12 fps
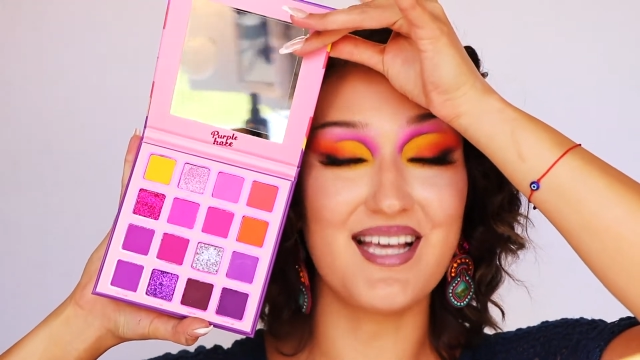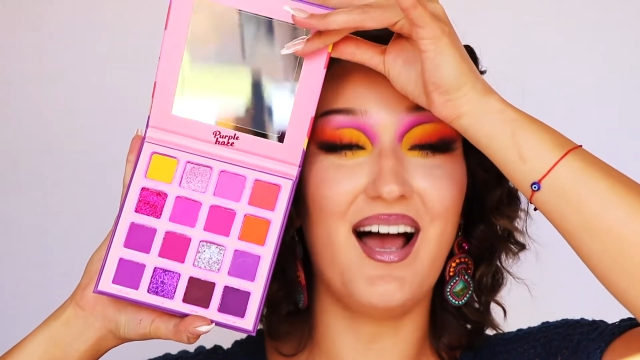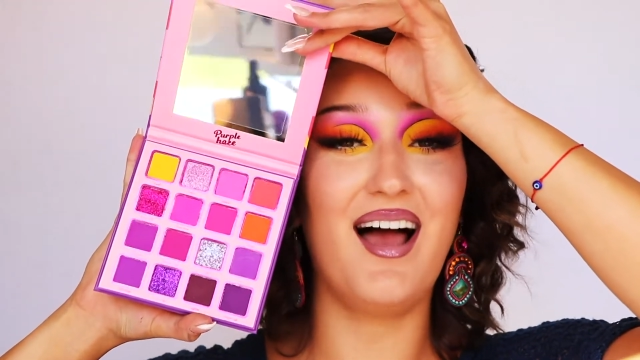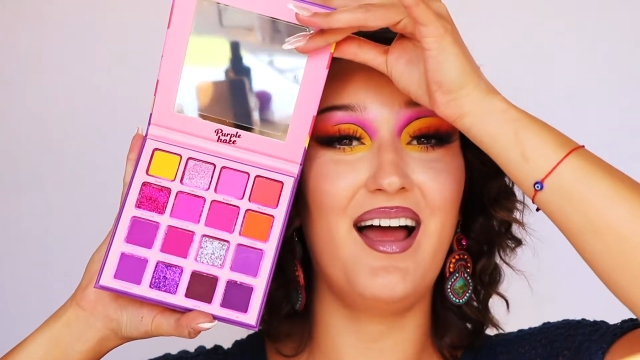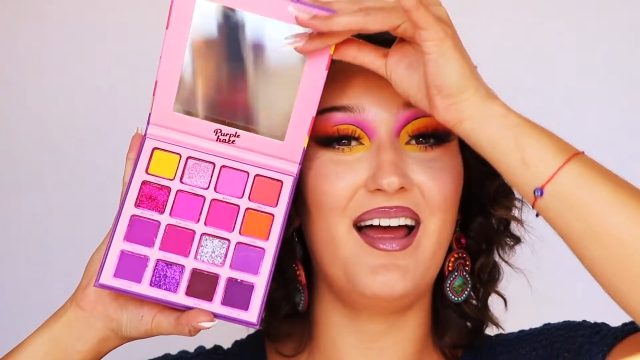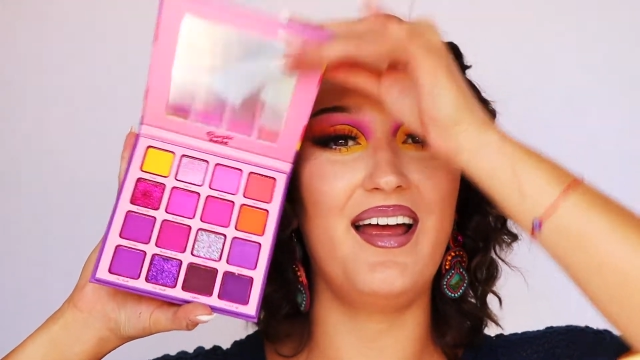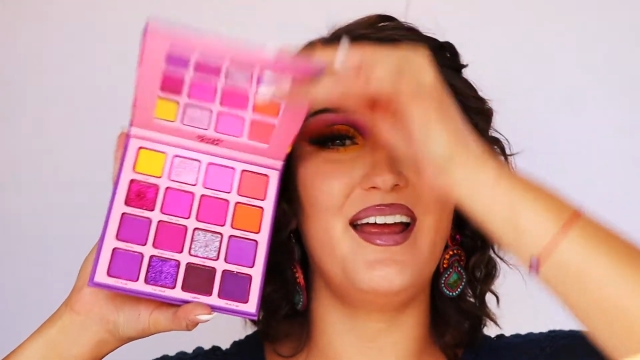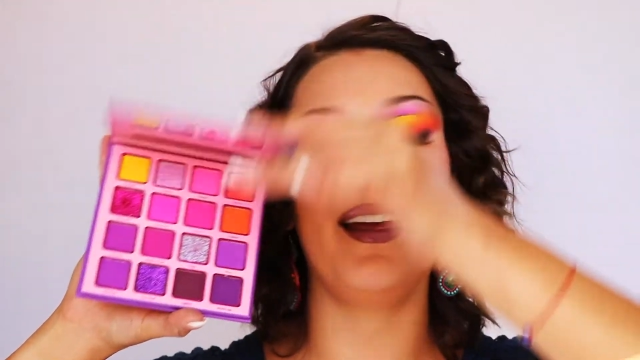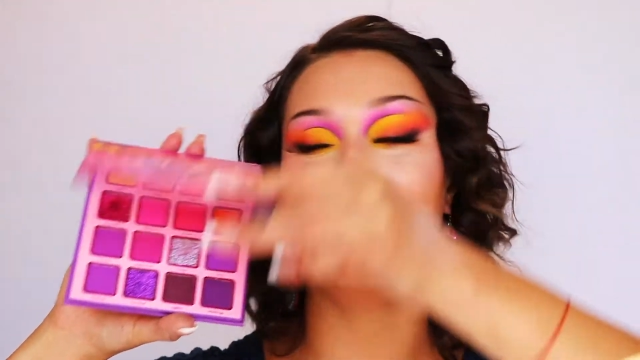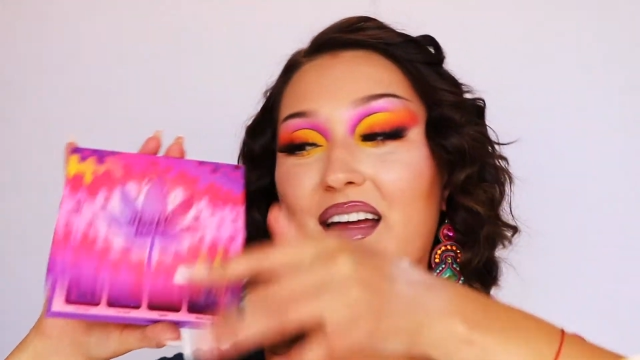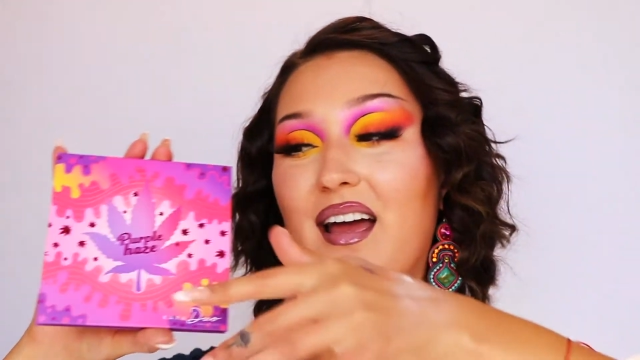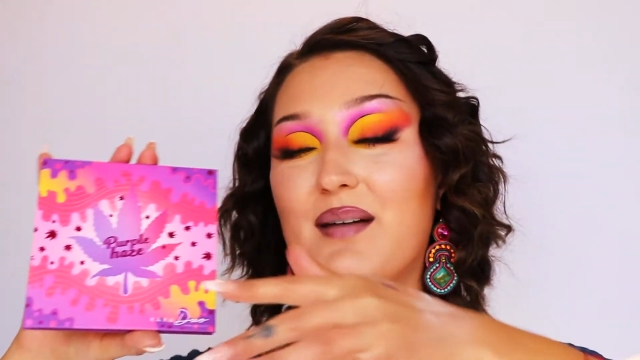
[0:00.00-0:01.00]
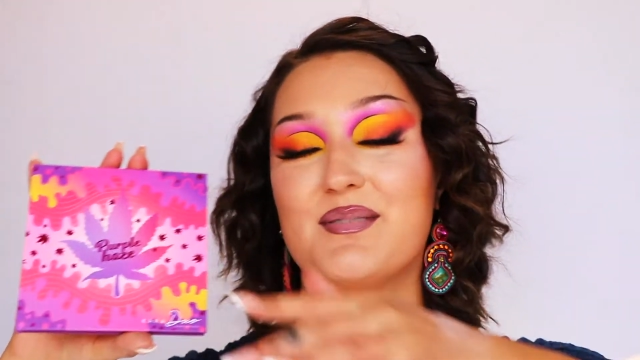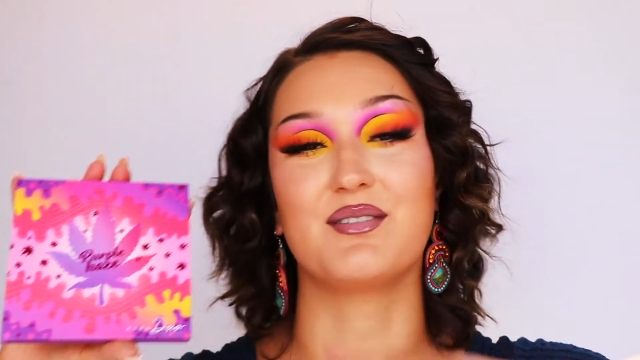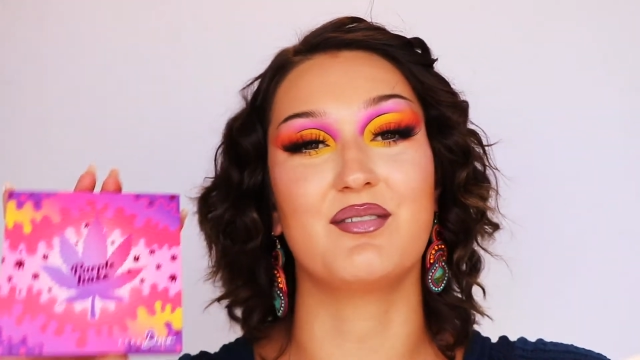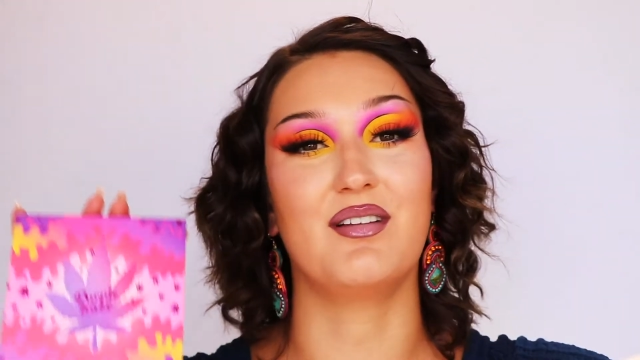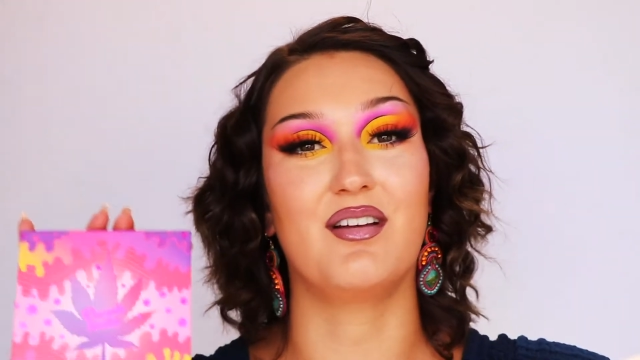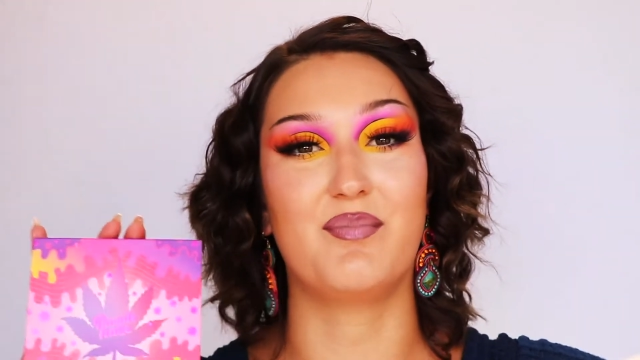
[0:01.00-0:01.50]
I
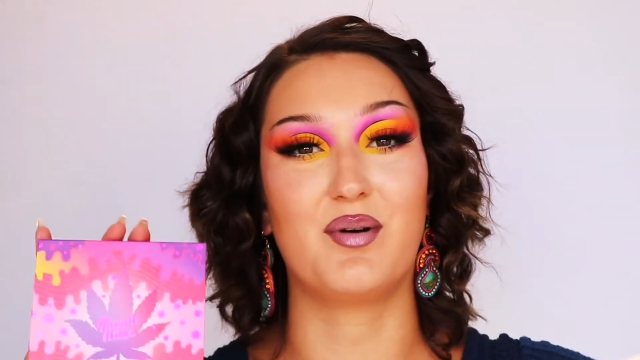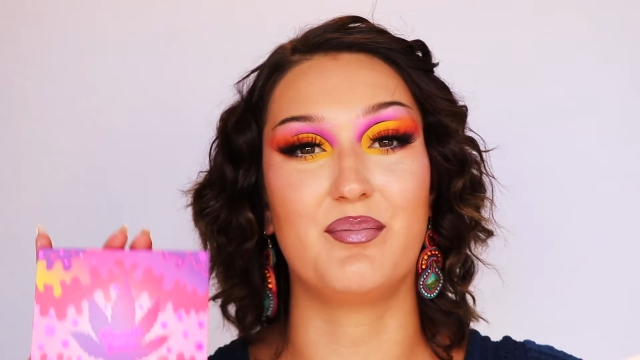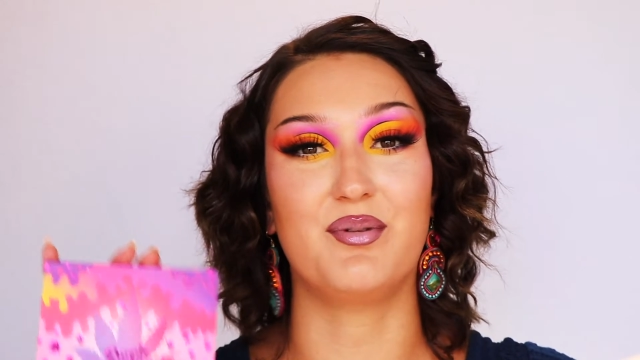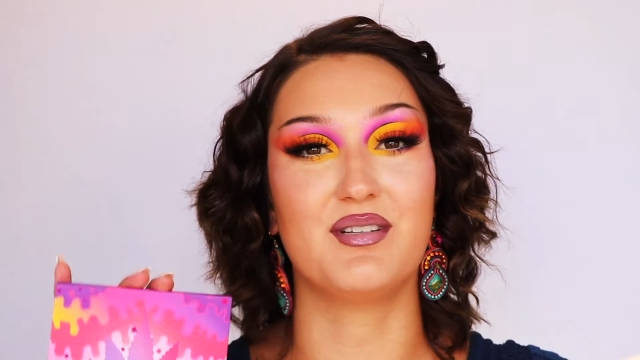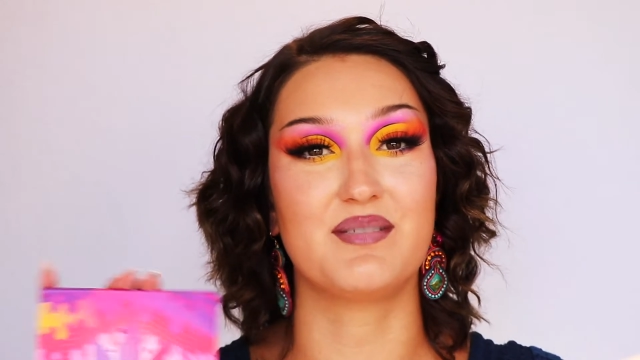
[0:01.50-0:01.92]
absolutely love purple.